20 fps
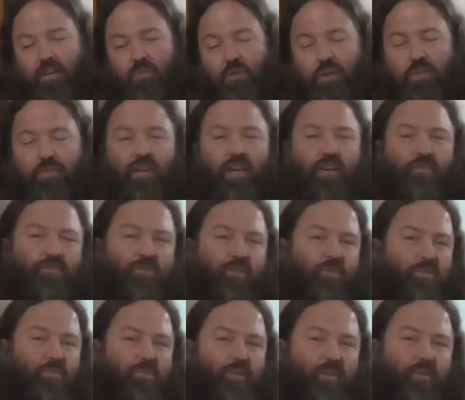we've now
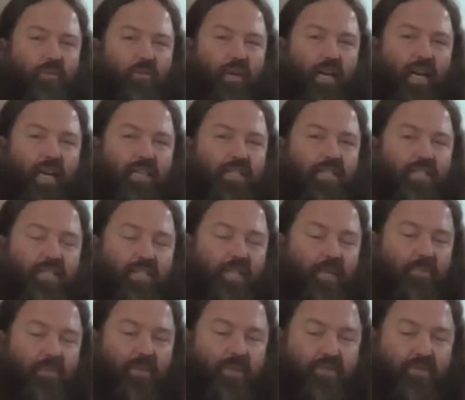formed a bit of a relationship.